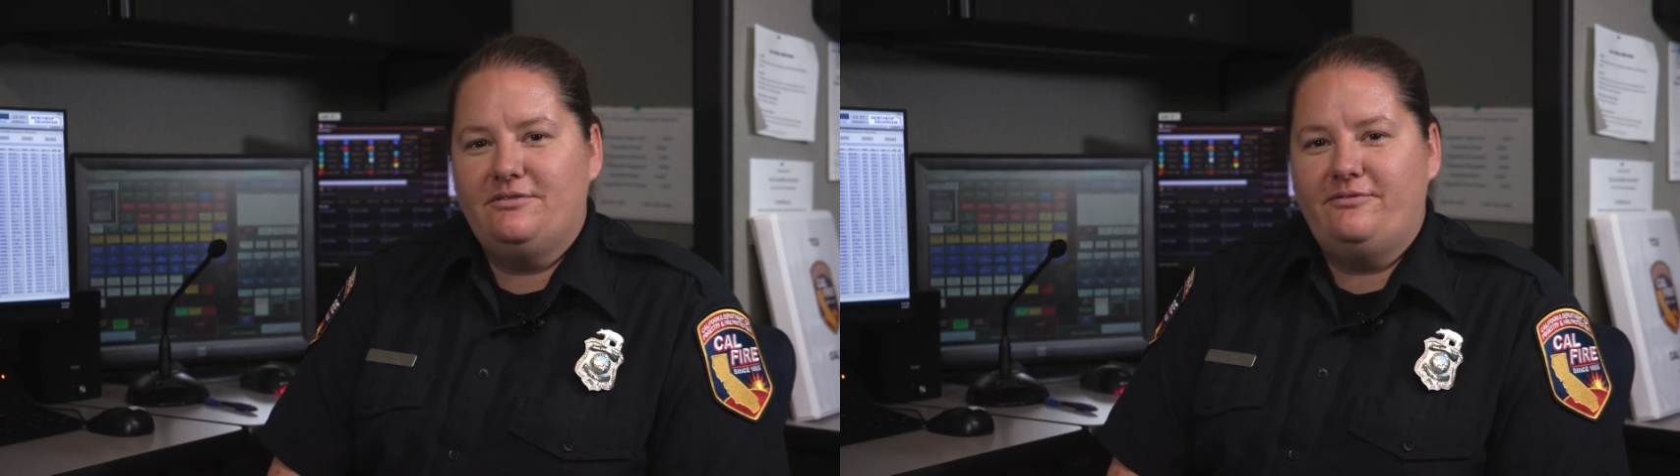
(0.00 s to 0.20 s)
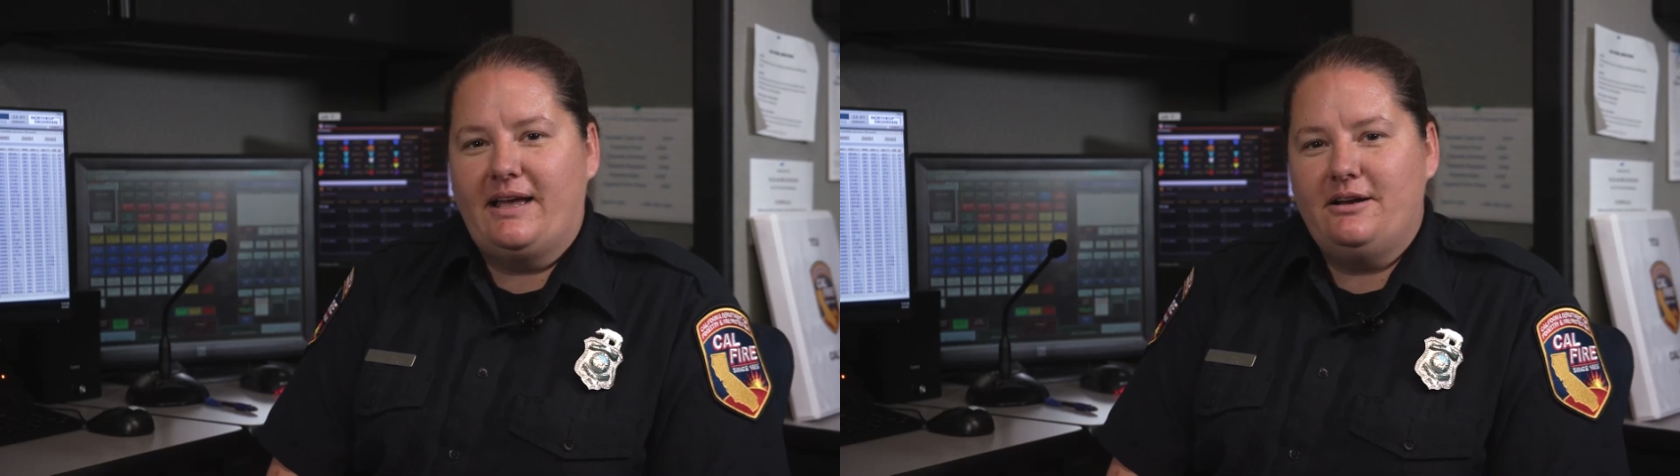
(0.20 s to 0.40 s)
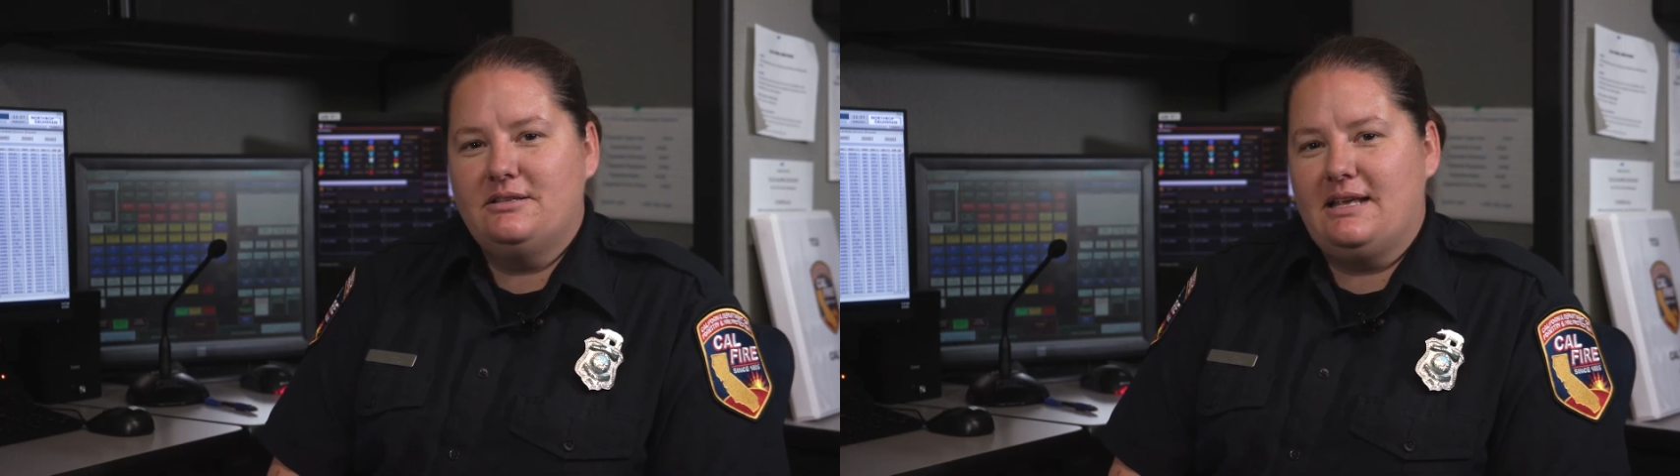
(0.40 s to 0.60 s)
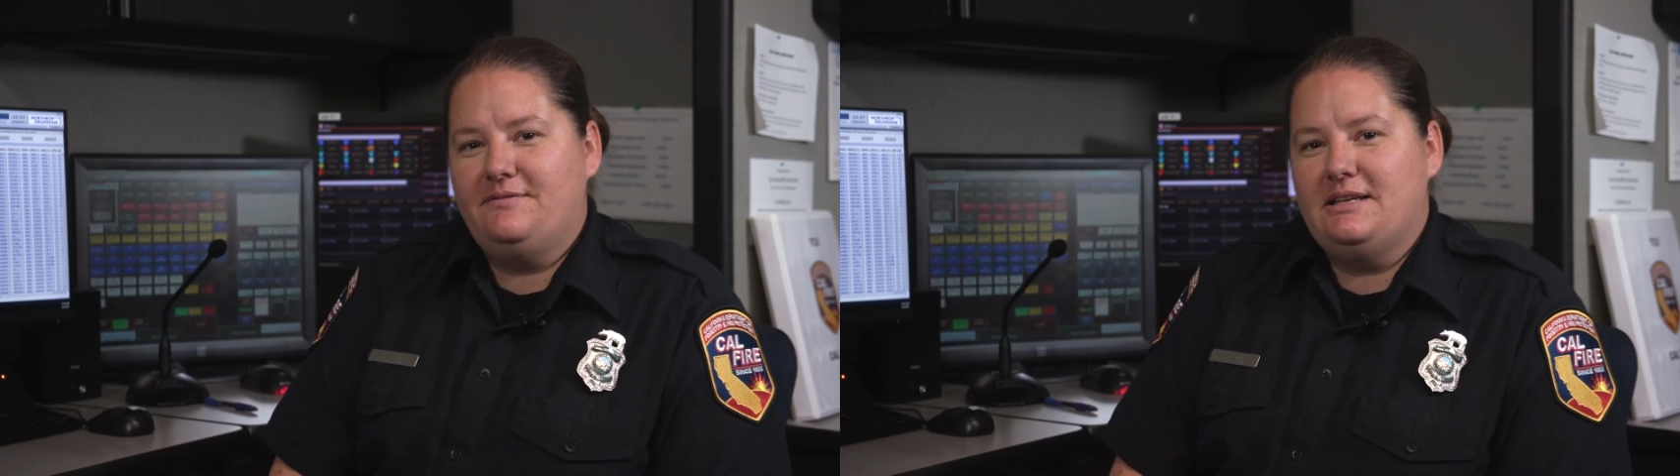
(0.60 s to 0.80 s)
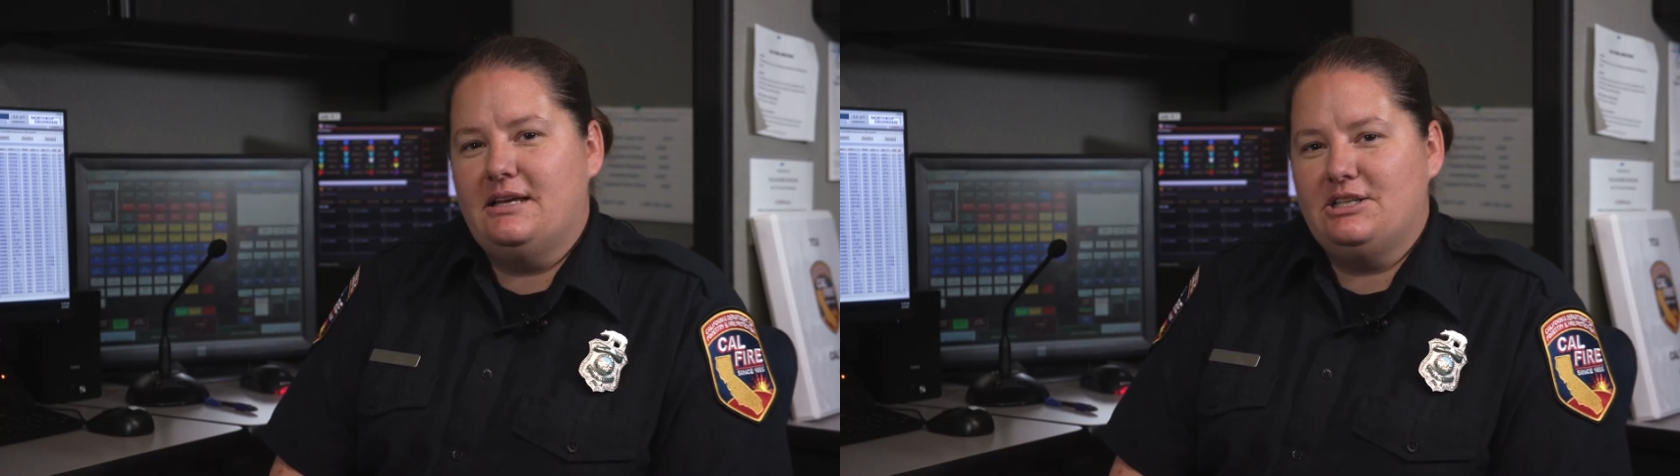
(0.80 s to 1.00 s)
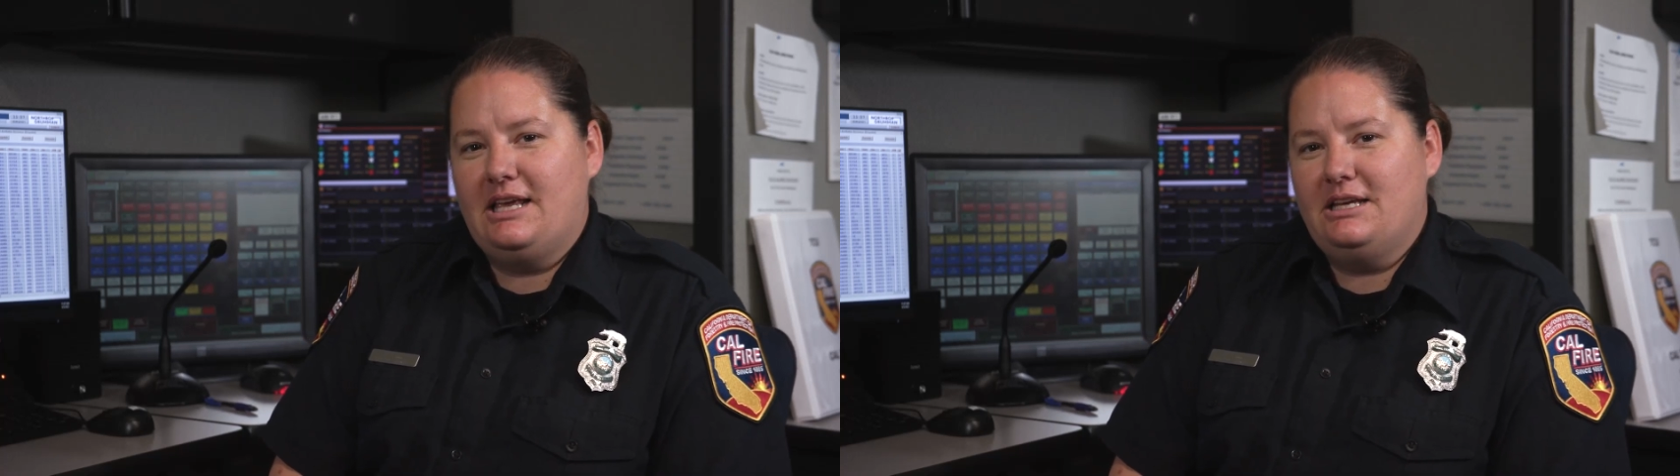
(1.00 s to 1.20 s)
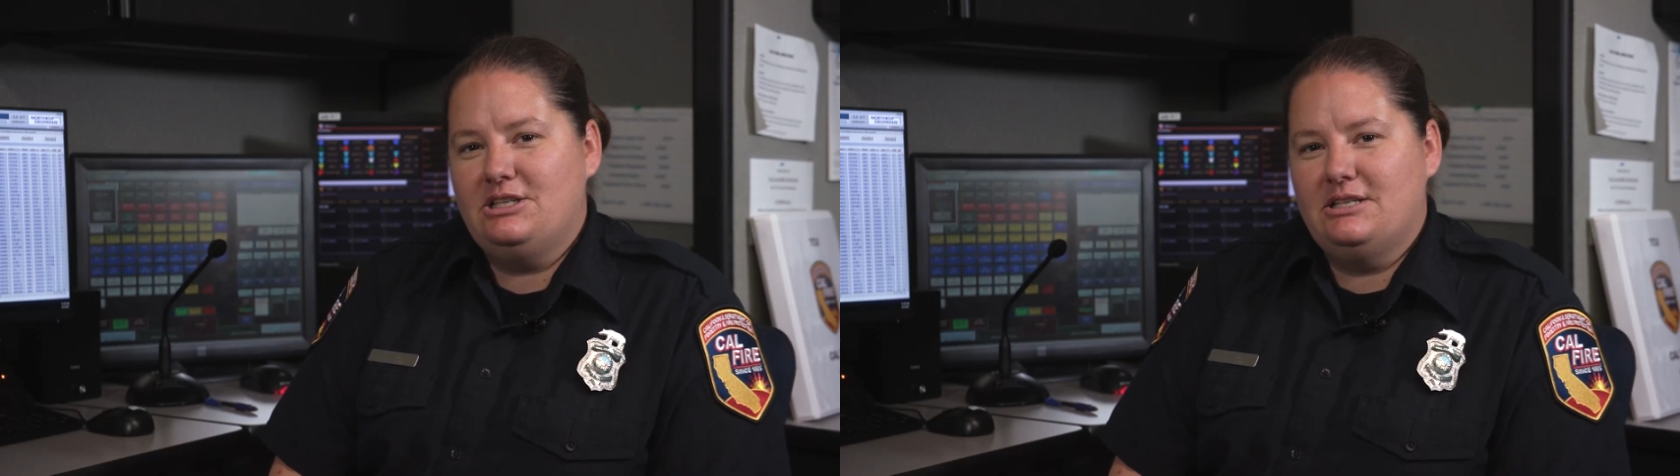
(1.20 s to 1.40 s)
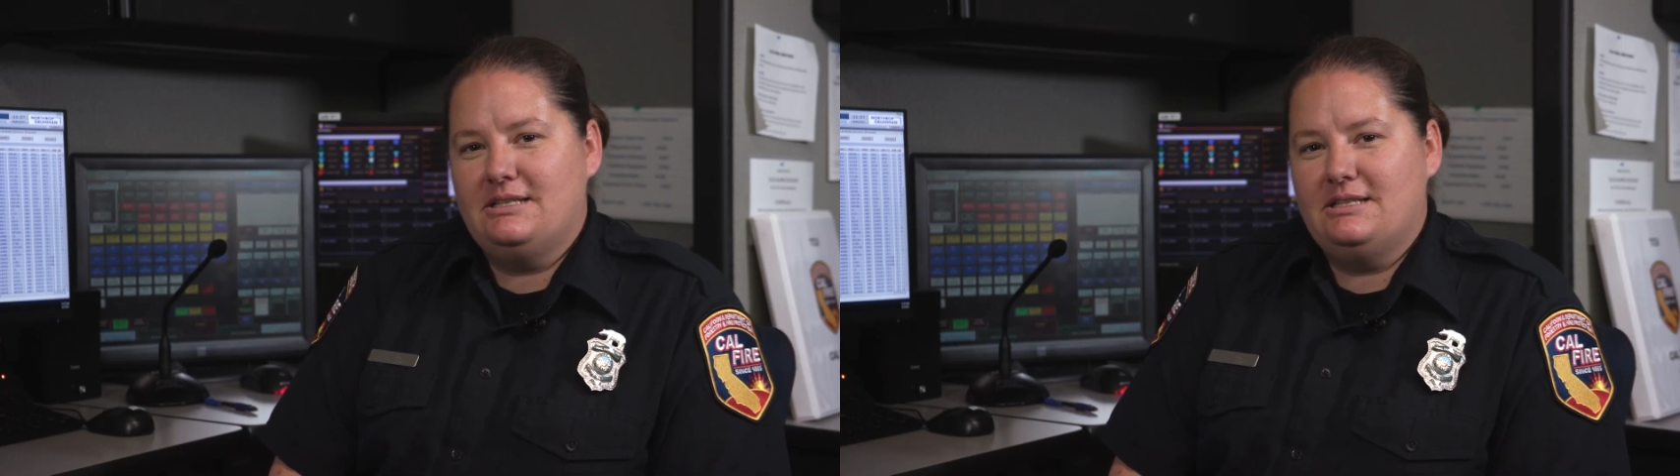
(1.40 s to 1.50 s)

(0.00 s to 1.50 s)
fire safety education